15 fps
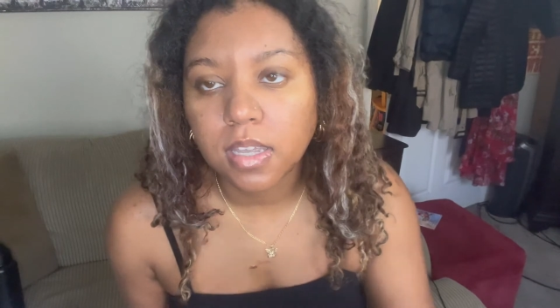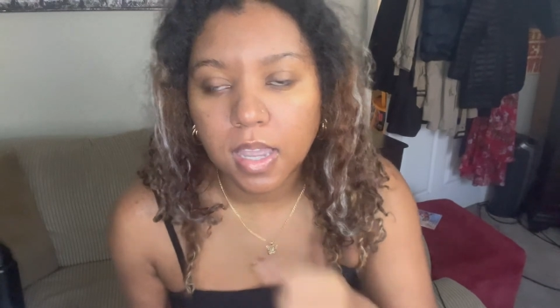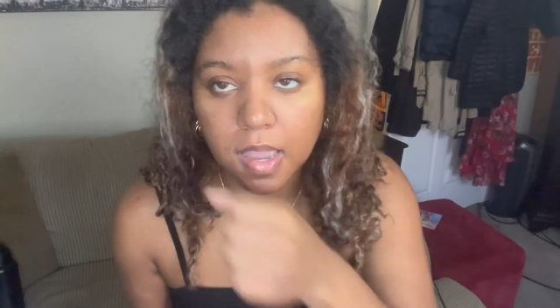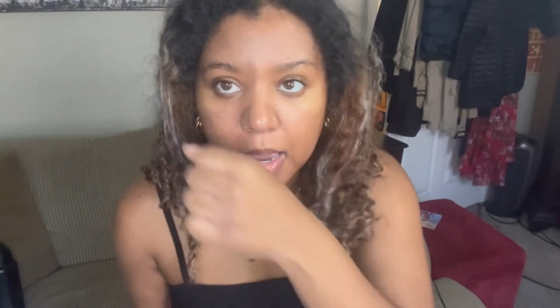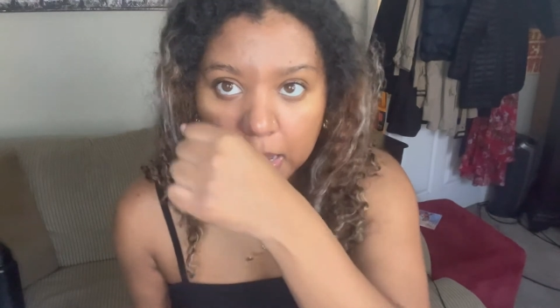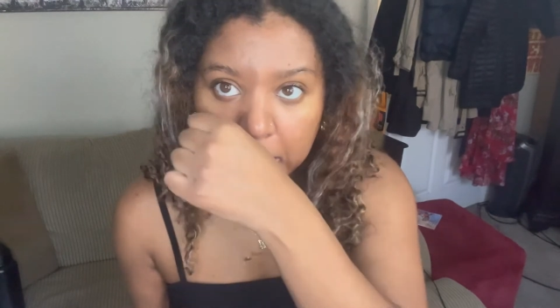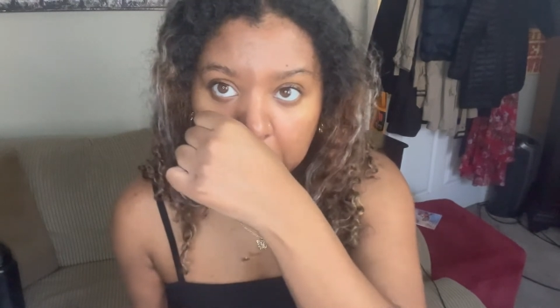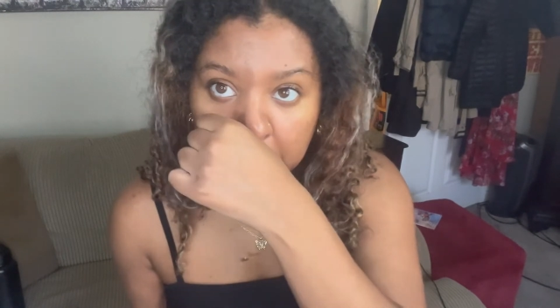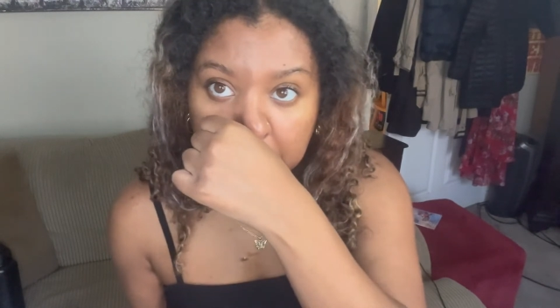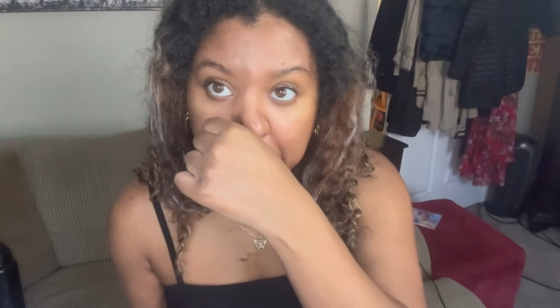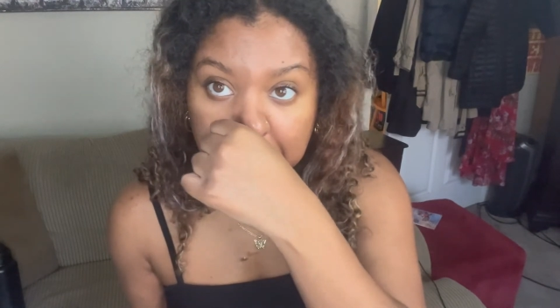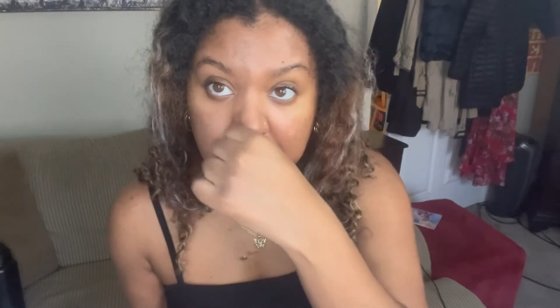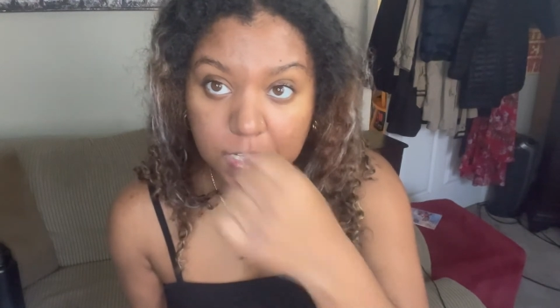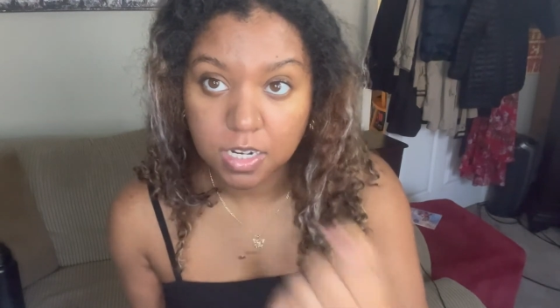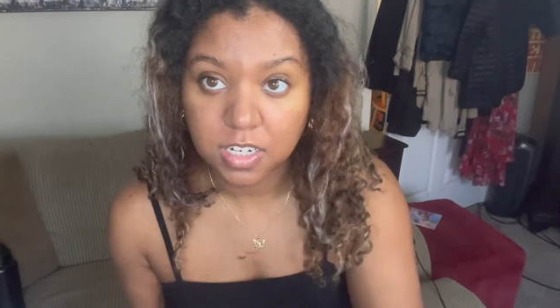And
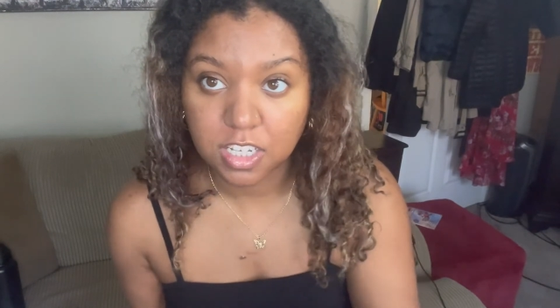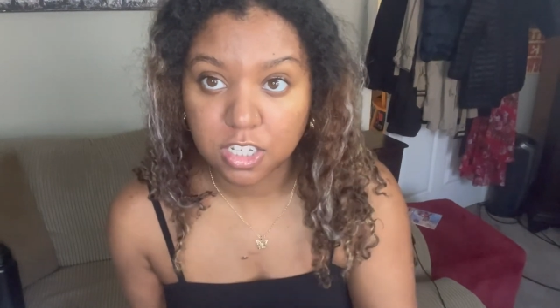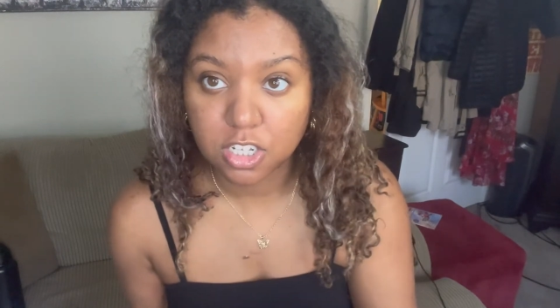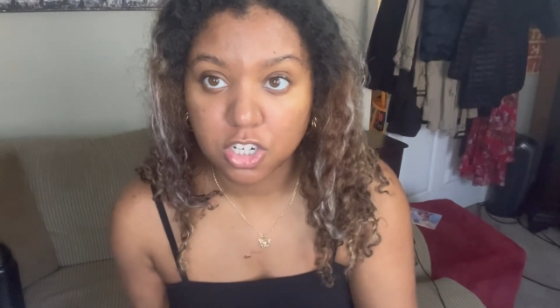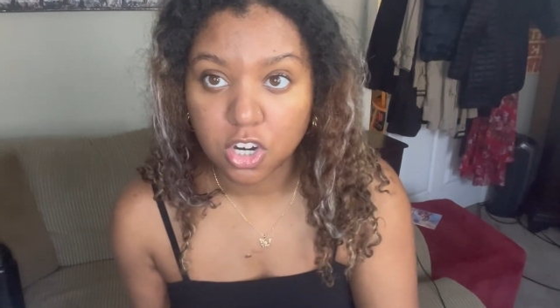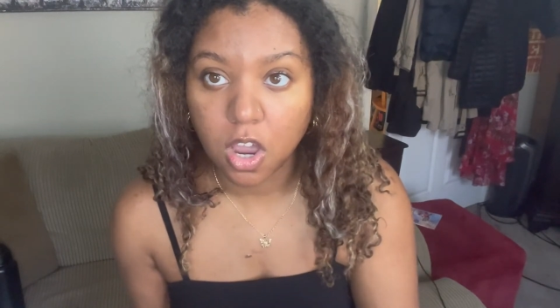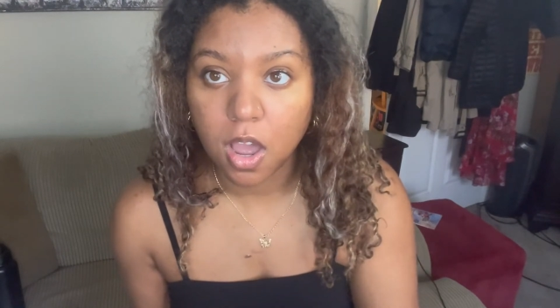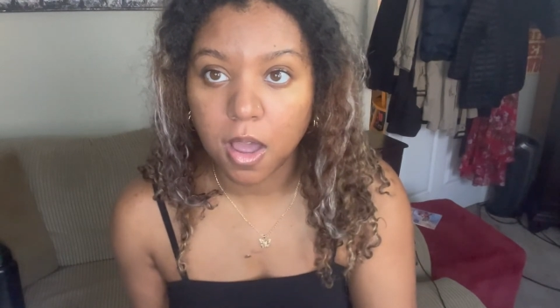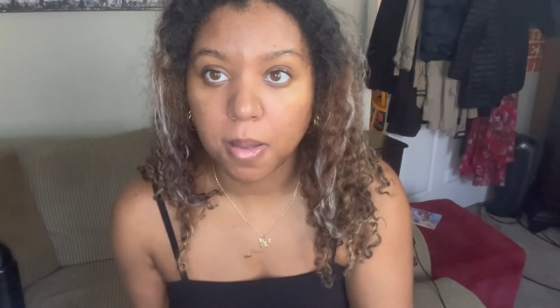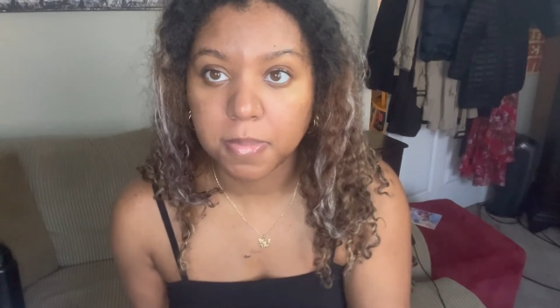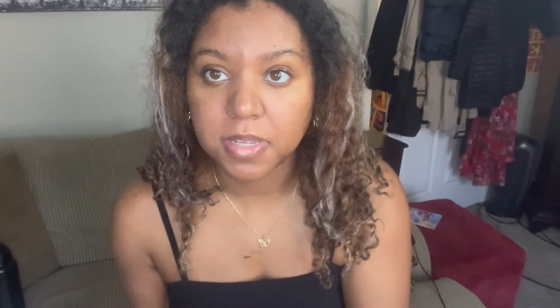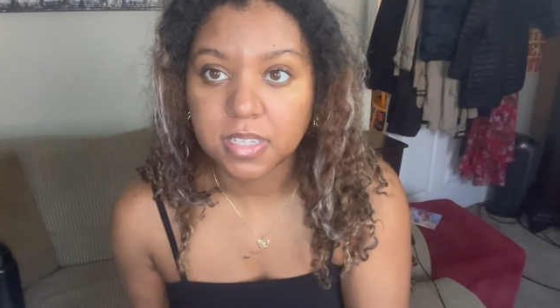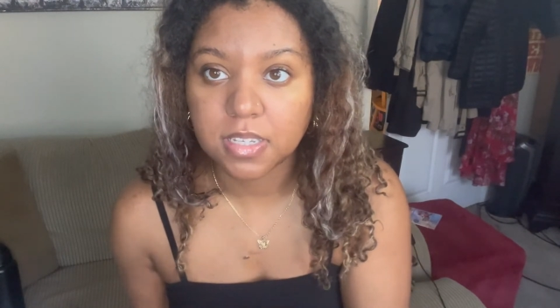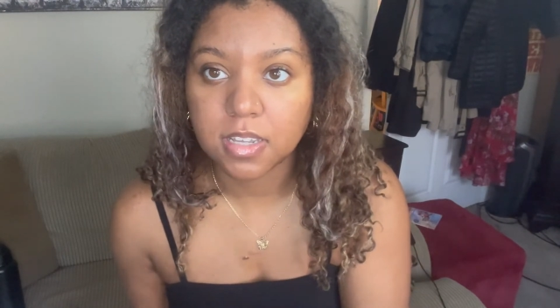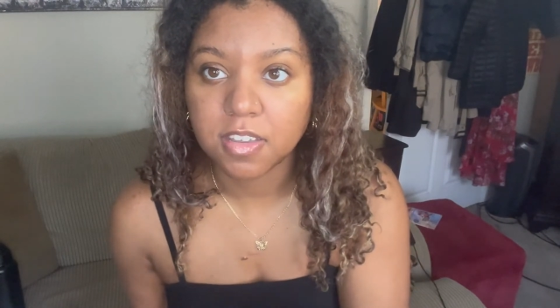it's done its job.
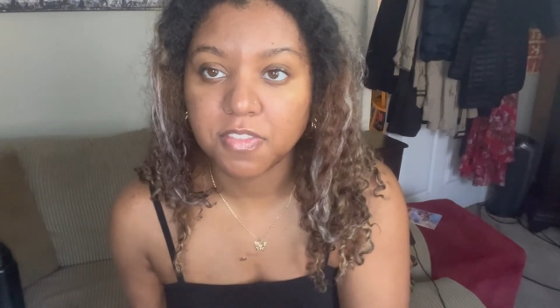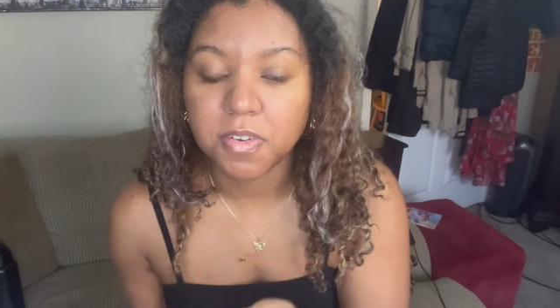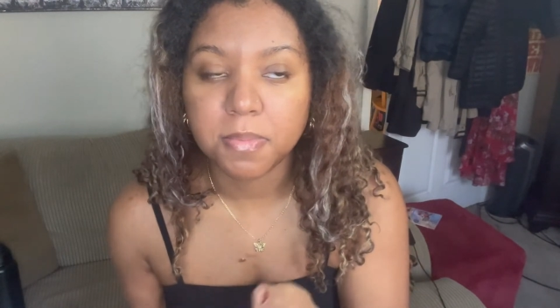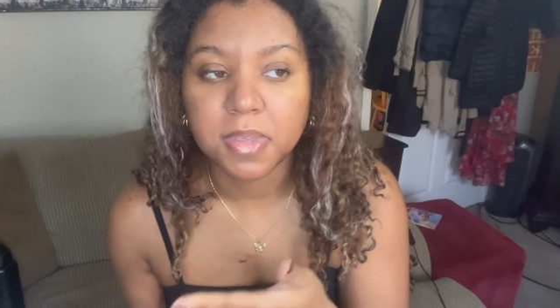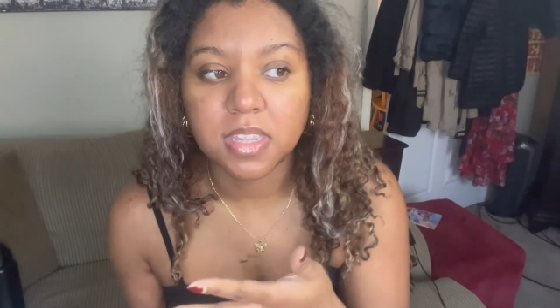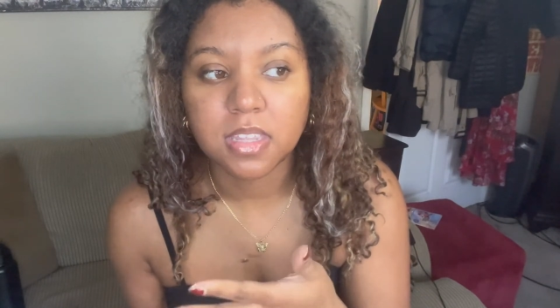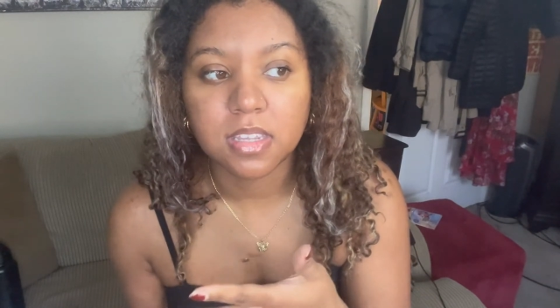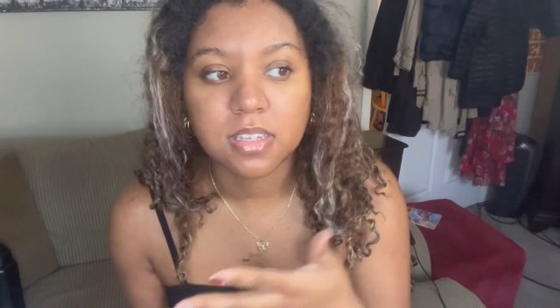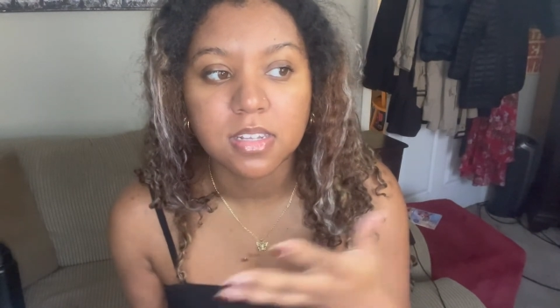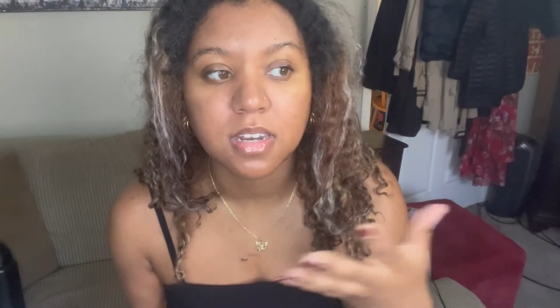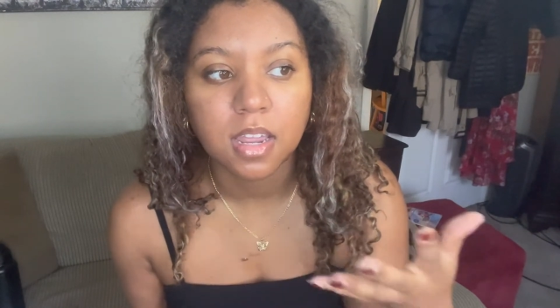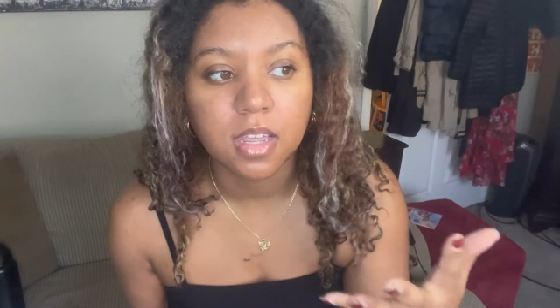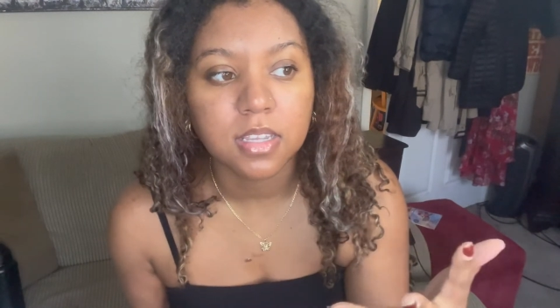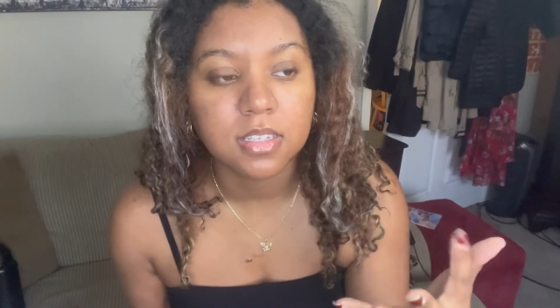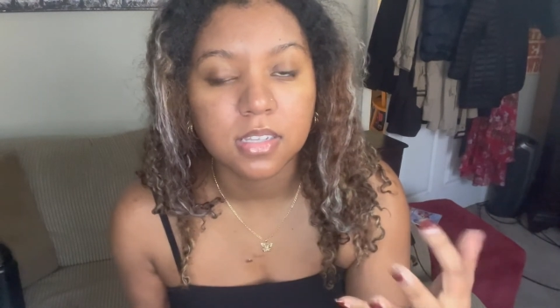It's given me this
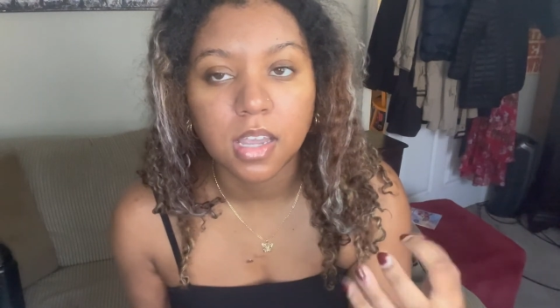nice